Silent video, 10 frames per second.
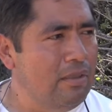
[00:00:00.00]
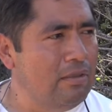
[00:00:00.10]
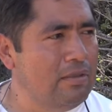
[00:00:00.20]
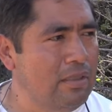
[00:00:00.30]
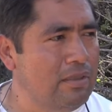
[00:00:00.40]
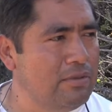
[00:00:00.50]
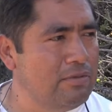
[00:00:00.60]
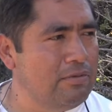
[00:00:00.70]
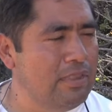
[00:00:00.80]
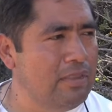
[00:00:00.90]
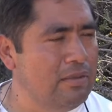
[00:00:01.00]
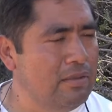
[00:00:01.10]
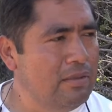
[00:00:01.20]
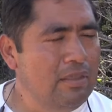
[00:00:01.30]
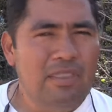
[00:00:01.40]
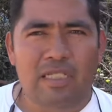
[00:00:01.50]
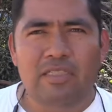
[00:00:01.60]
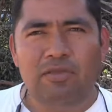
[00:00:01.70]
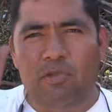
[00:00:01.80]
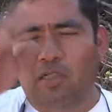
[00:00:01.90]
But yeah, there's three. Yeah,
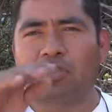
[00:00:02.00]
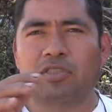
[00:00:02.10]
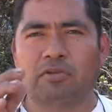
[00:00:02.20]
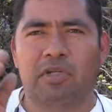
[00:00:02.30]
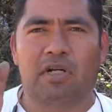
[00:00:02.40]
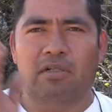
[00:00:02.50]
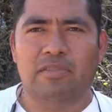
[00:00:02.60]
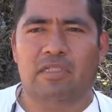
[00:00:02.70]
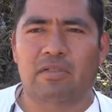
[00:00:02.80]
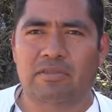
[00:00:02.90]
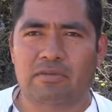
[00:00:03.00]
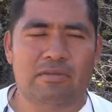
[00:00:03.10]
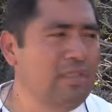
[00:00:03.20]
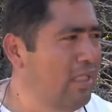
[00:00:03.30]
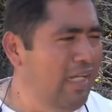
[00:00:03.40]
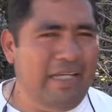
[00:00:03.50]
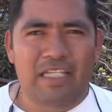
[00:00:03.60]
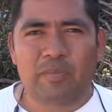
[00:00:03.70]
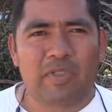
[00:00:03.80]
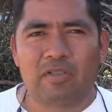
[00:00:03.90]
there's one or two girls that also got
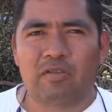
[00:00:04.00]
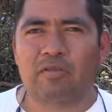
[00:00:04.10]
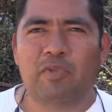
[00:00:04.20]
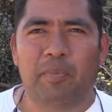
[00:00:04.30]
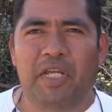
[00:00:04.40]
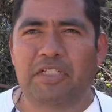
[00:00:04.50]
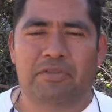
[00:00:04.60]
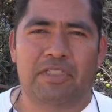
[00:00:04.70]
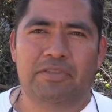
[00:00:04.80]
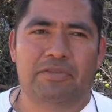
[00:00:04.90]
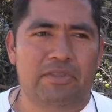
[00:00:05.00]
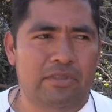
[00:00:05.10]
hit, but no major injuries.